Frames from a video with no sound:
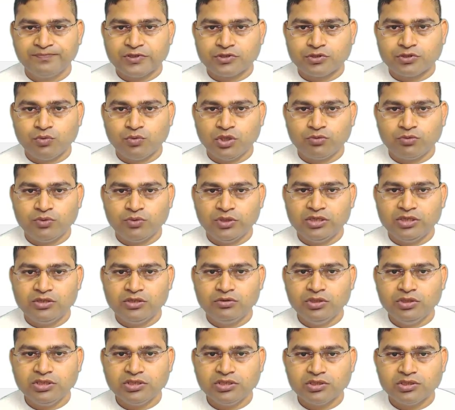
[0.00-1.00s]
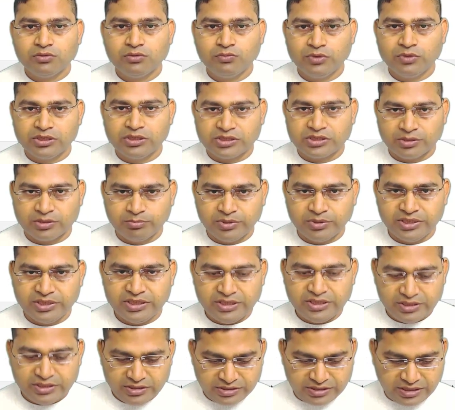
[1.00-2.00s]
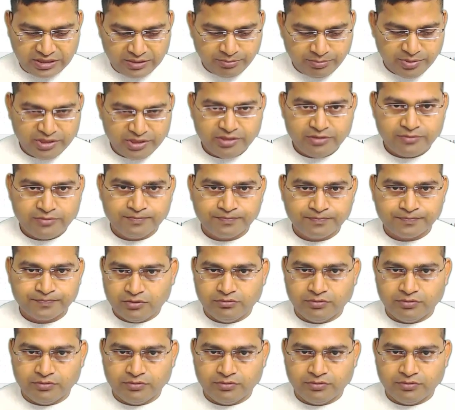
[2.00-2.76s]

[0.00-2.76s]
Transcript: So what we'll do is we'll simply type in,